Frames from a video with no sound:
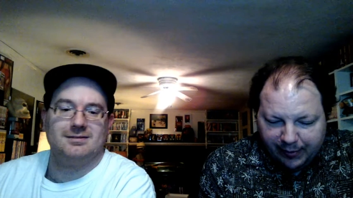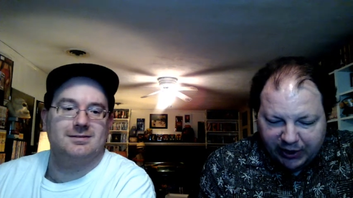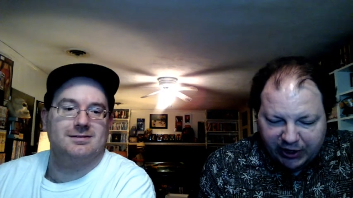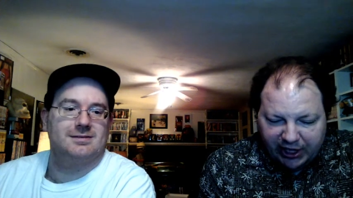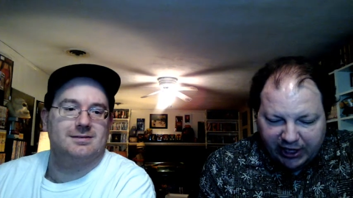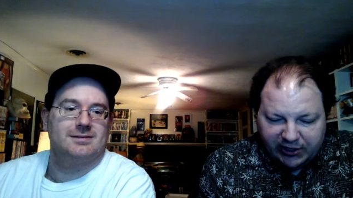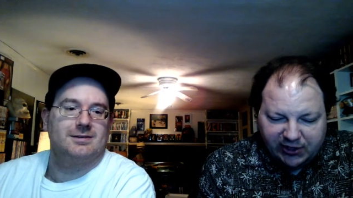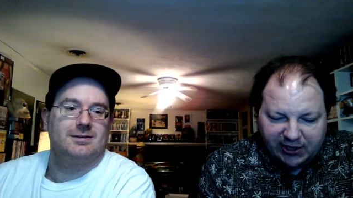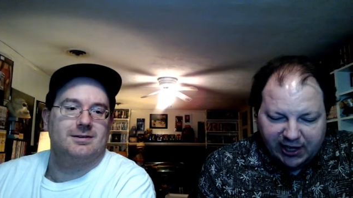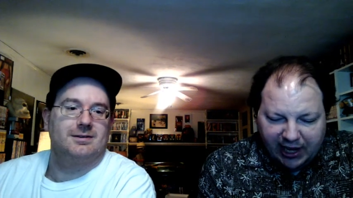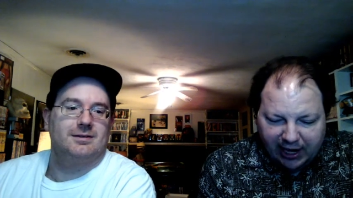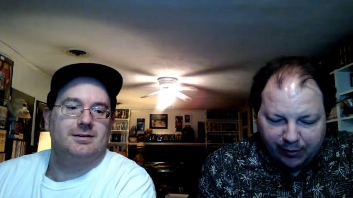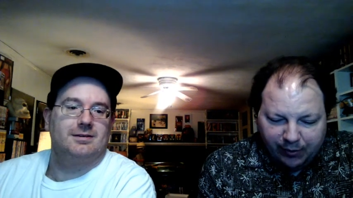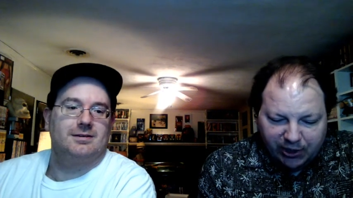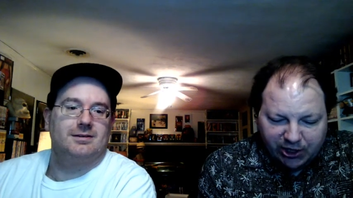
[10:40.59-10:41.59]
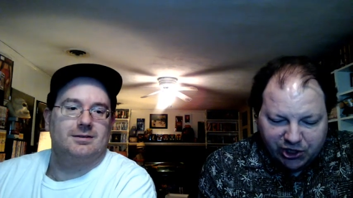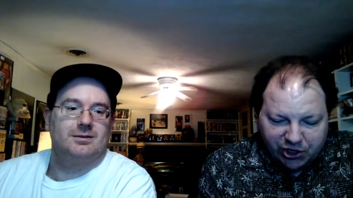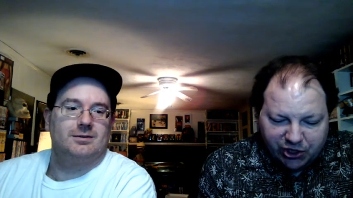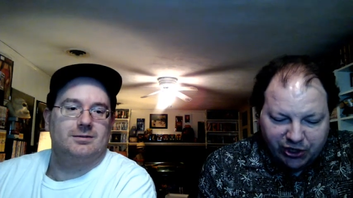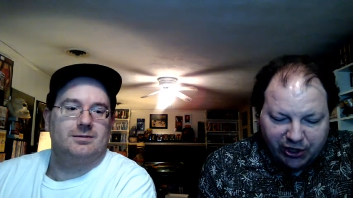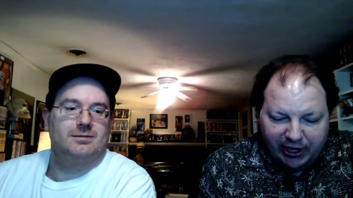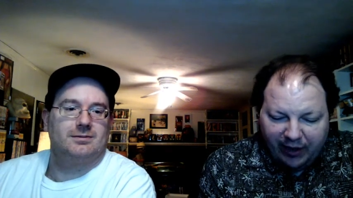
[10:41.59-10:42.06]
Speaker 1: But this time, what
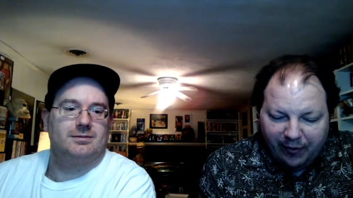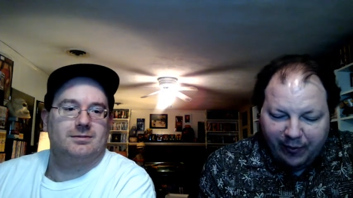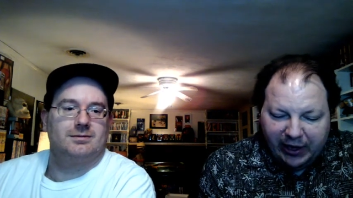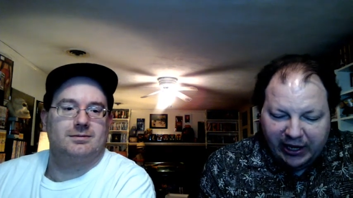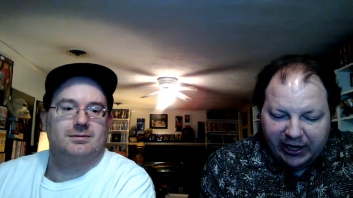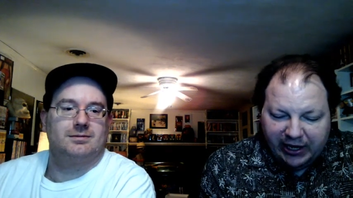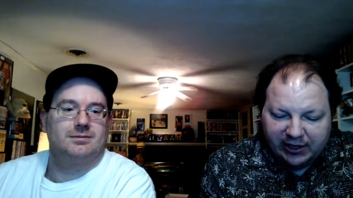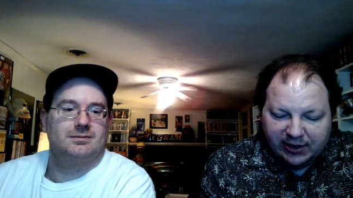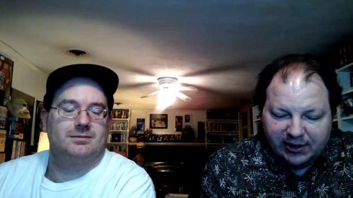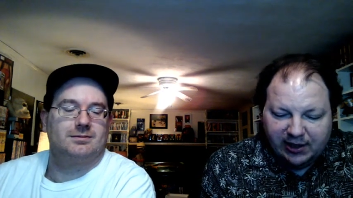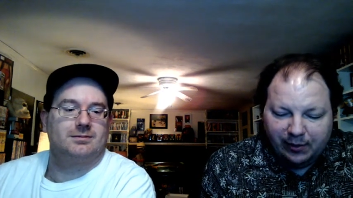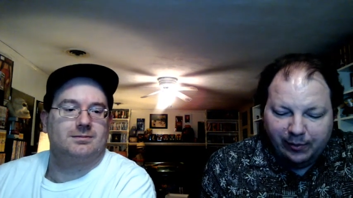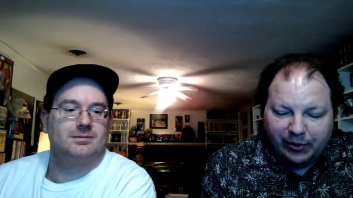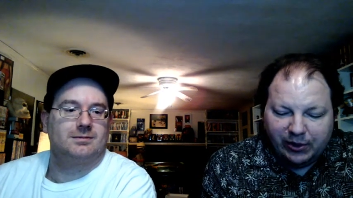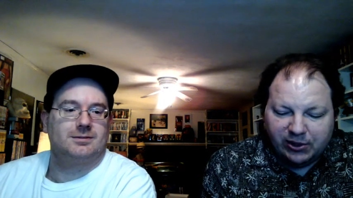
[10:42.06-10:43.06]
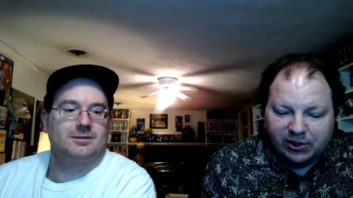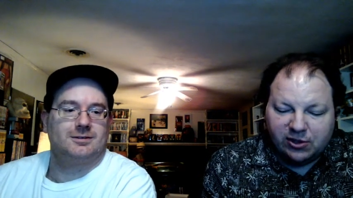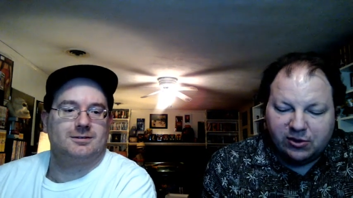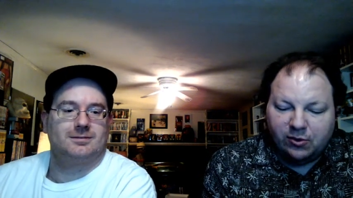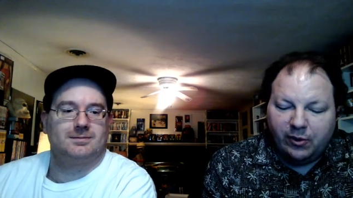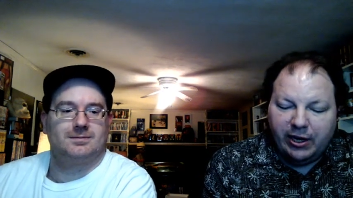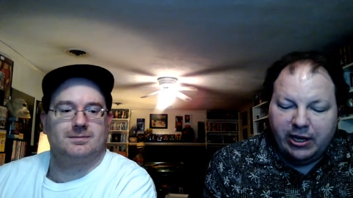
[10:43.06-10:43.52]
should have been a simple
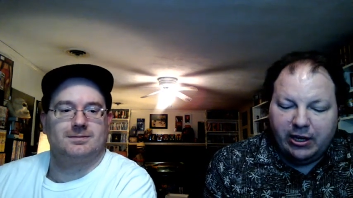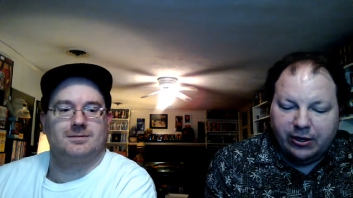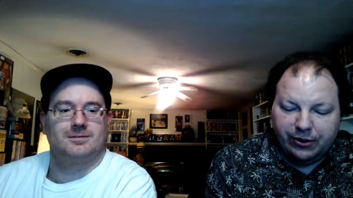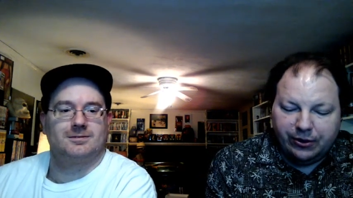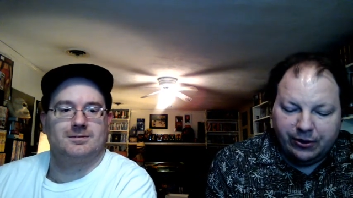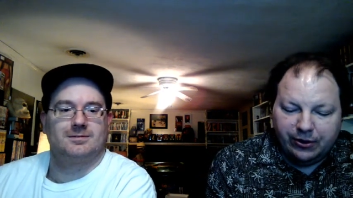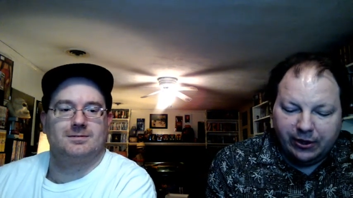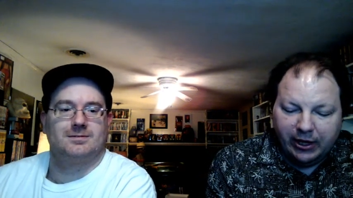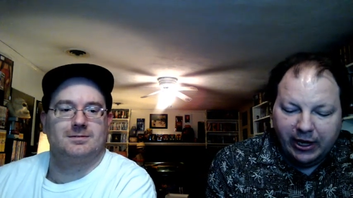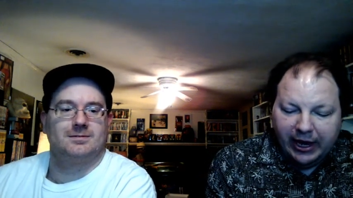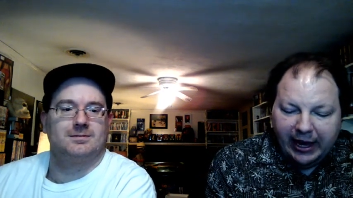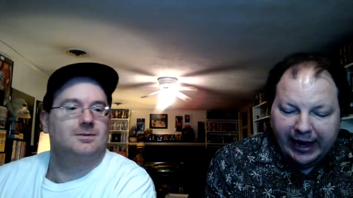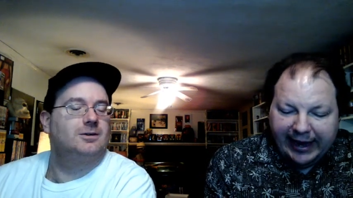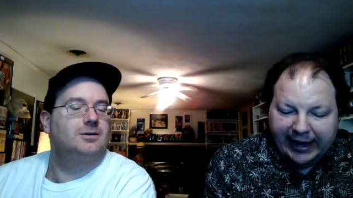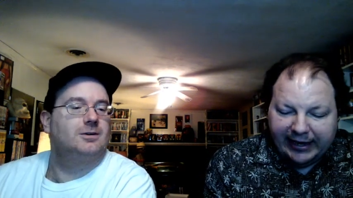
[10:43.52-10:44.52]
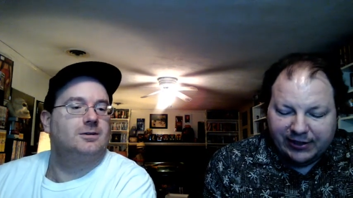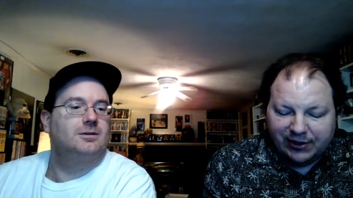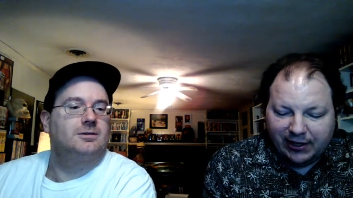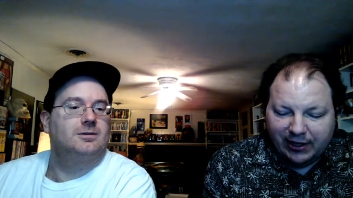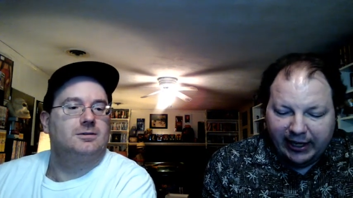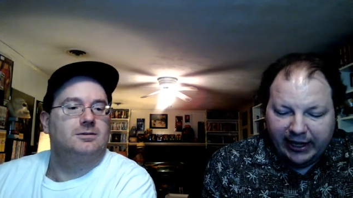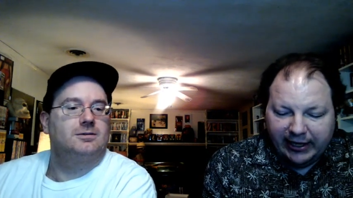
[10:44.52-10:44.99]
swindle
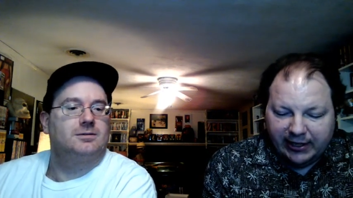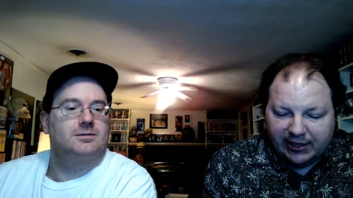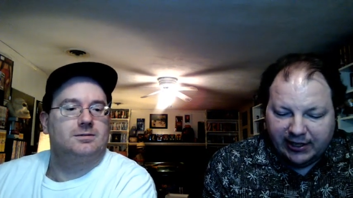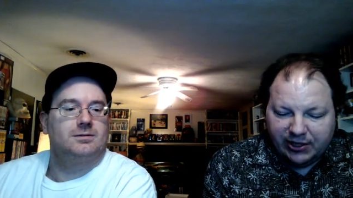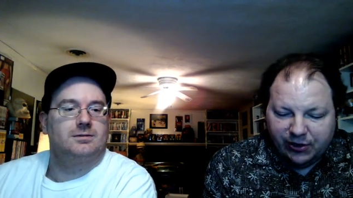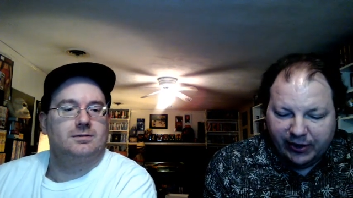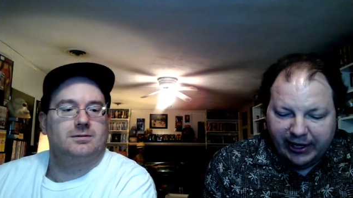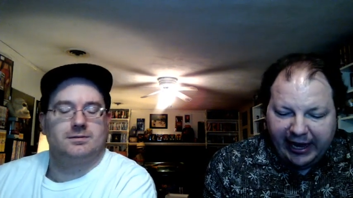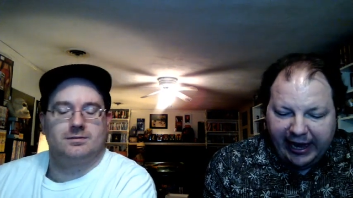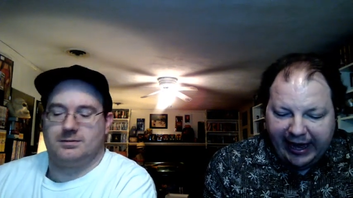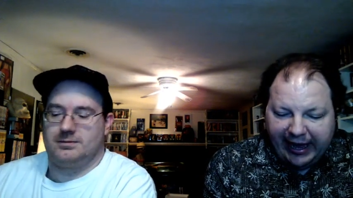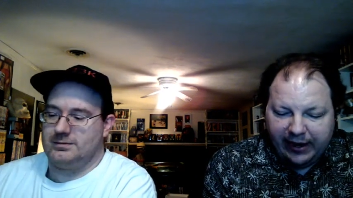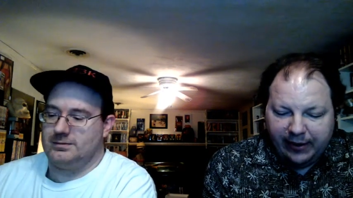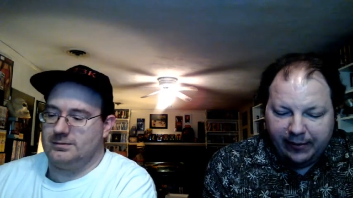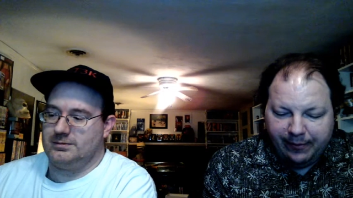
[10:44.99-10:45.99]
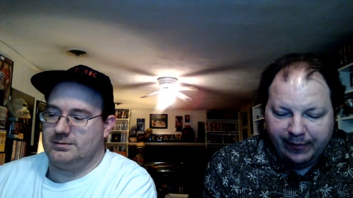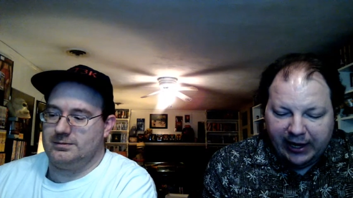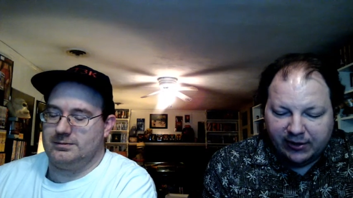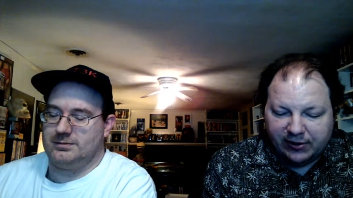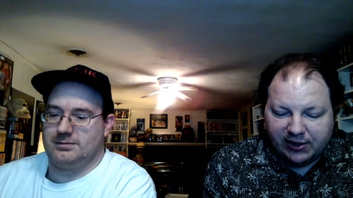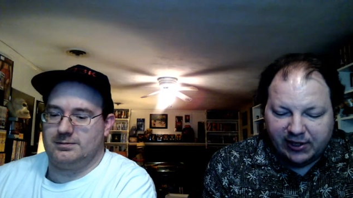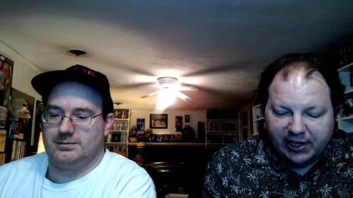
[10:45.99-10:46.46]
escalates into a cat and
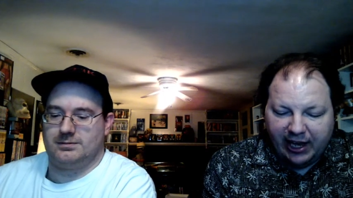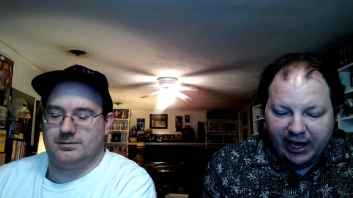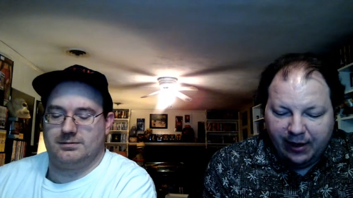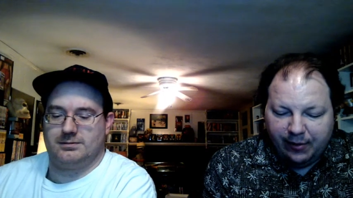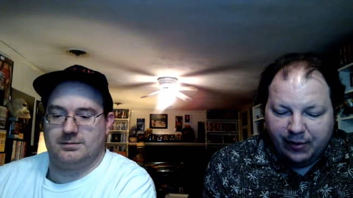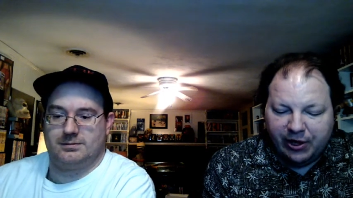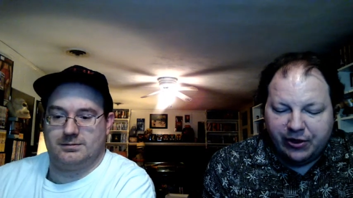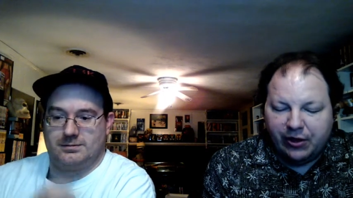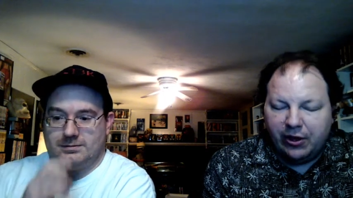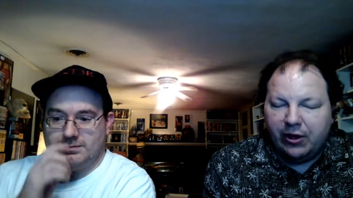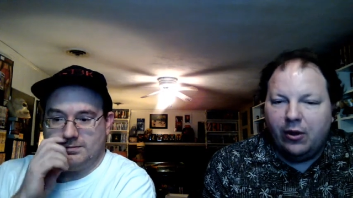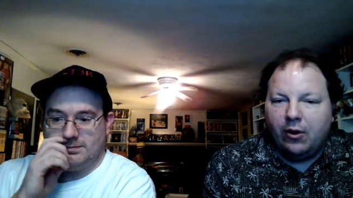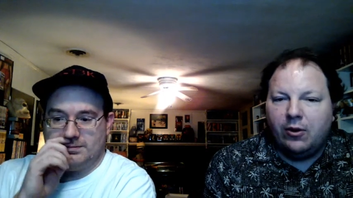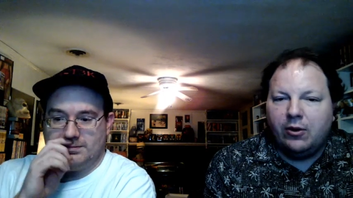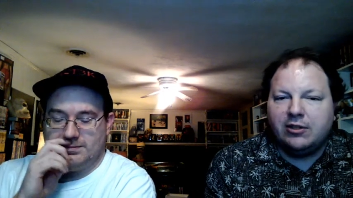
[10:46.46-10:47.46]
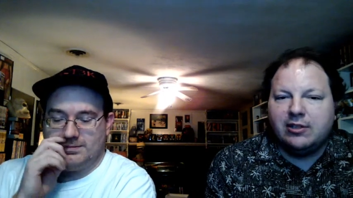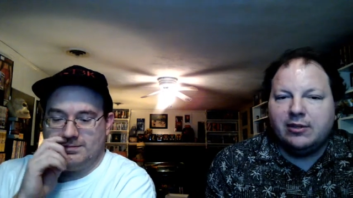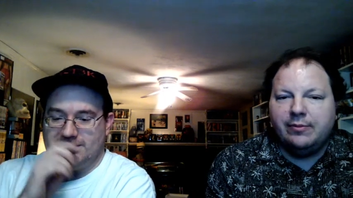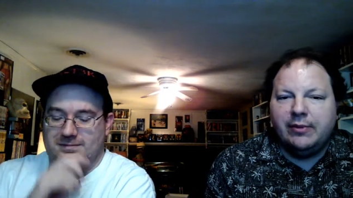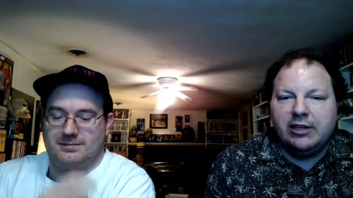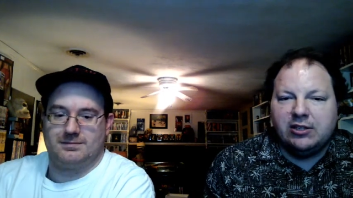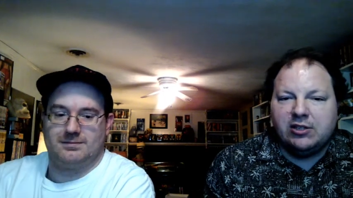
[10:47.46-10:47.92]
mouse game with uh,
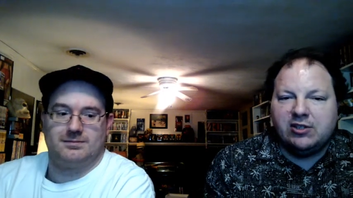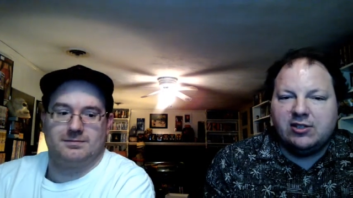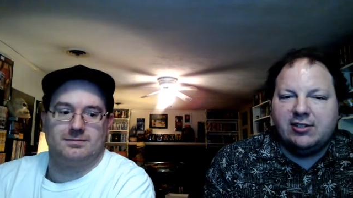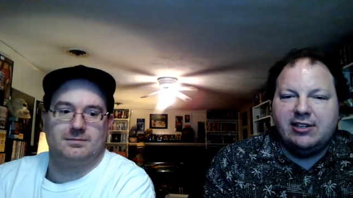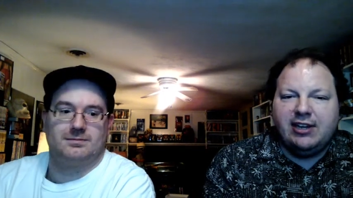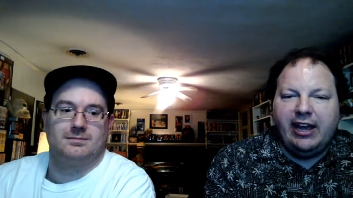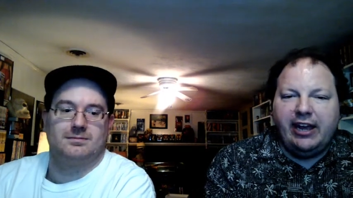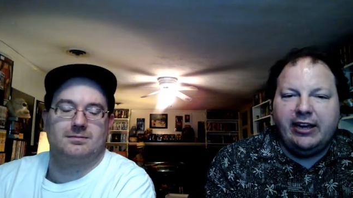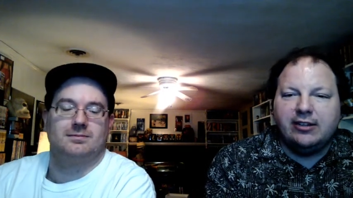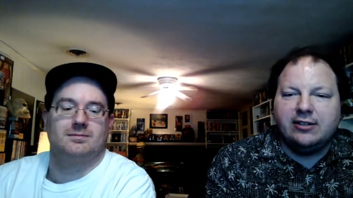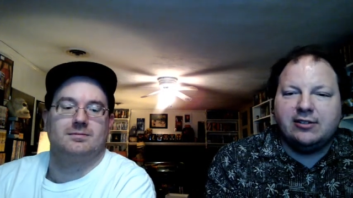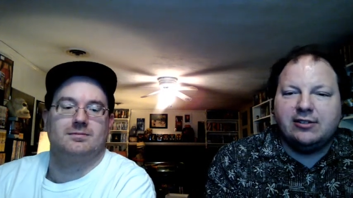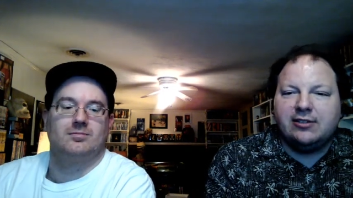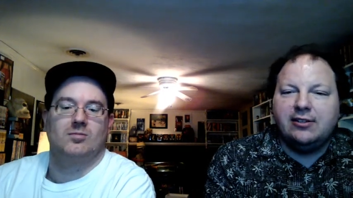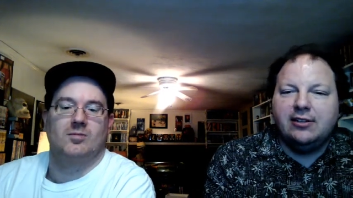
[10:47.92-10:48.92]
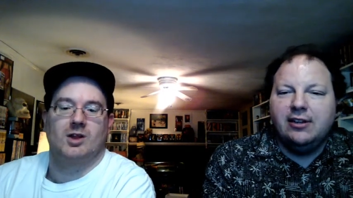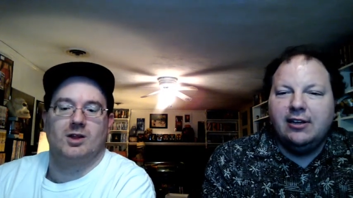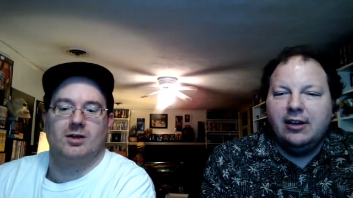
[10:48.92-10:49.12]
ultimate stakes.